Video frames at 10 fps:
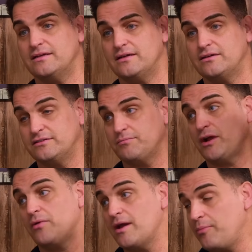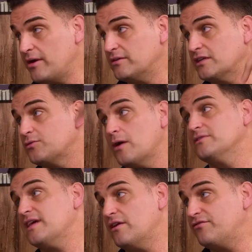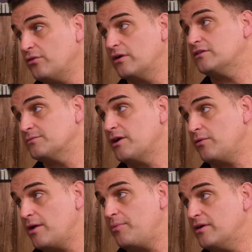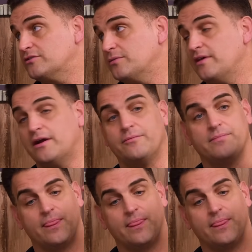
because my grandparents, that's why I was down in Florida because my grandparents were there.